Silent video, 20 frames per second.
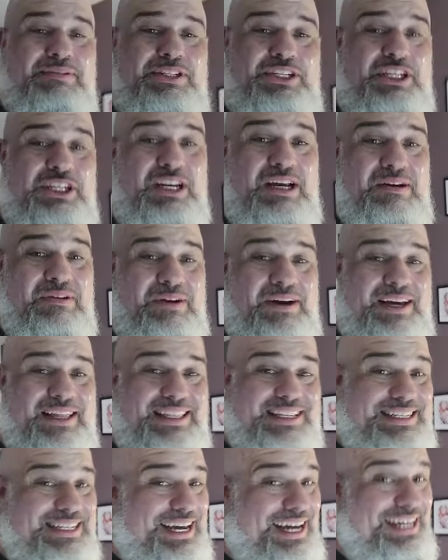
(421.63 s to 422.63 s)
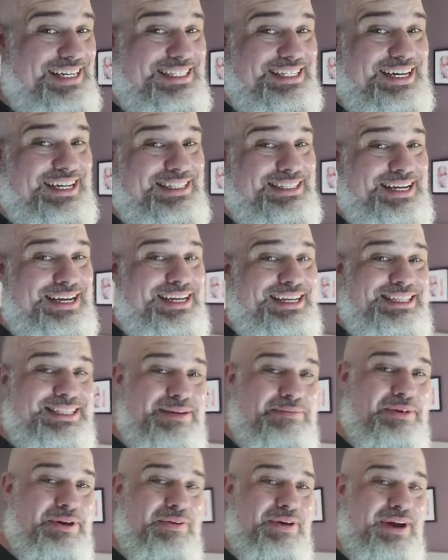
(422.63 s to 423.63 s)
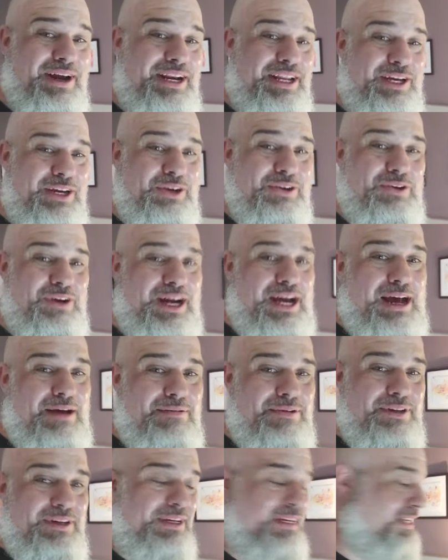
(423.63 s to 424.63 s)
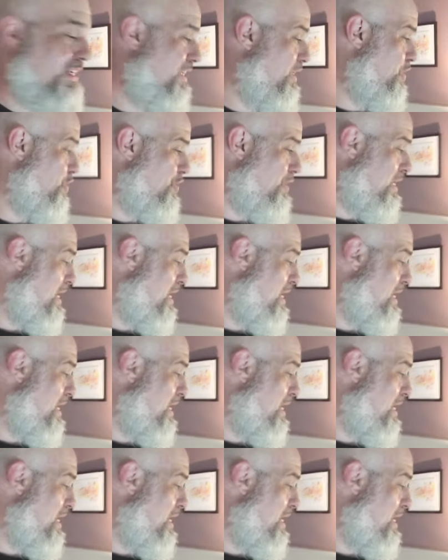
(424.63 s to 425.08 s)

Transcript: But you know what? The day ain't done yet, because I'm getting ready to go grab a